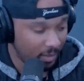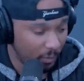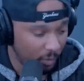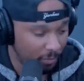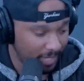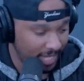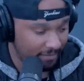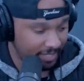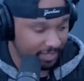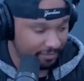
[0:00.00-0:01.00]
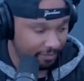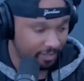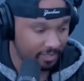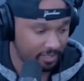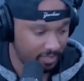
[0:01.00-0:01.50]
will be having his
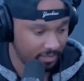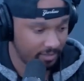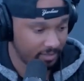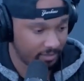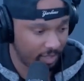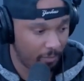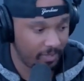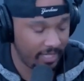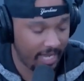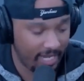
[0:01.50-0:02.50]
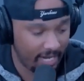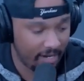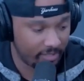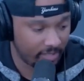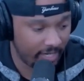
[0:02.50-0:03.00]
first openly gay
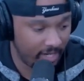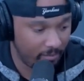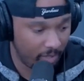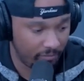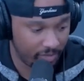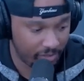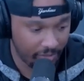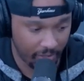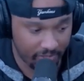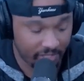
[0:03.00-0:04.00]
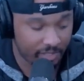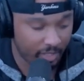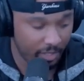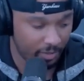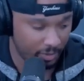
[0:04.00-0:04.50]
character in Marvel Studios'
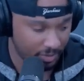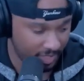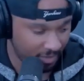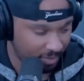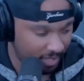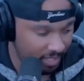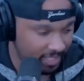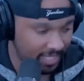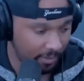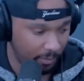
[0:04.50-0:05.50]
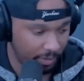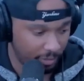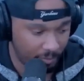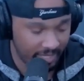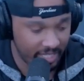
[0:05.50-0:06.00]
Eternals, and apparently they
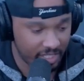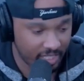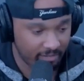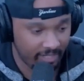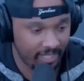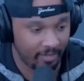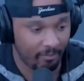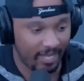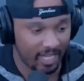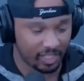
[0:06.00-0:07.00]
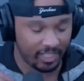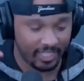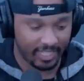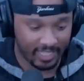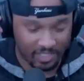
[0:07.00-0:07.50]
will be sharing a
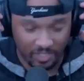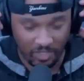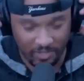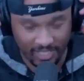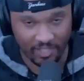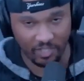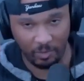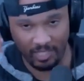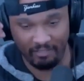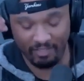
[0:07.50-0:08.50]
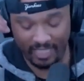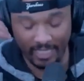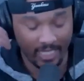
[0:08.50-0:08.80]
passionate kiss. Oh, that's so lovely.